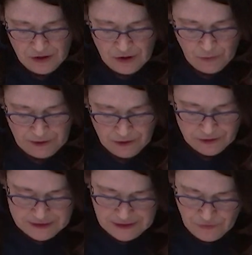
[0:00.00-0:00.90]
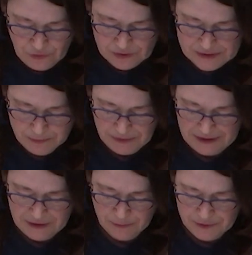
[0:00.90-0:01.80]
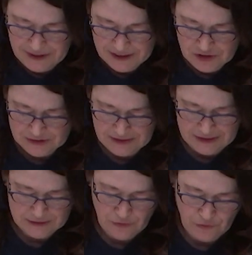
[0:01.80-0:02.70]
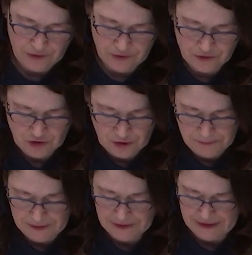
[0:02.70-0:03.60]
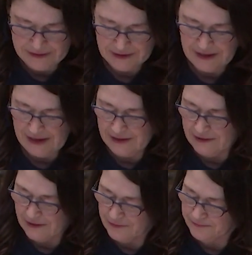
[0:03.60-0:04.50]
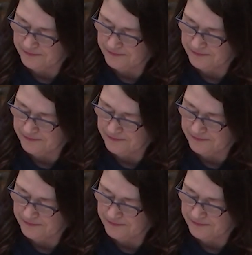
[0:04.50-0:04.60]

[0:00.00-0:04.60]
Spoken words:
We heard DFO explain the protections against foreign ownership in Atlantic Canada.